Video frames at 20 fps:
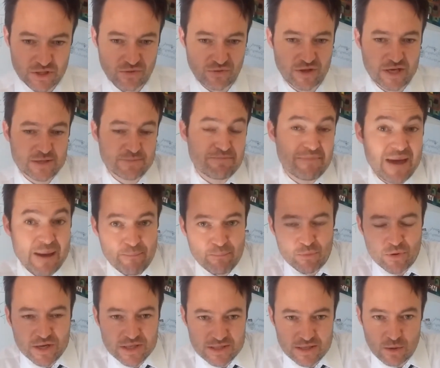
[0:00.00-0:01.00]
these
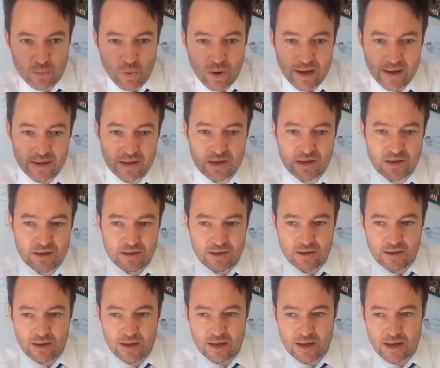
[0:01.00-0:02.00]
memories in a way,
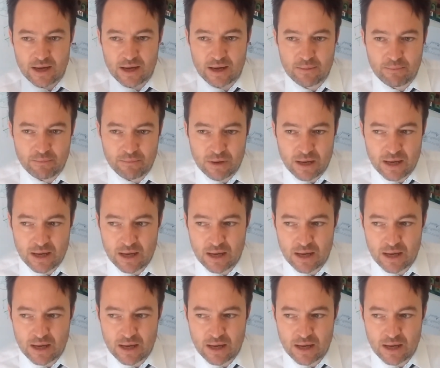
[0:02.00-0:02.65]
and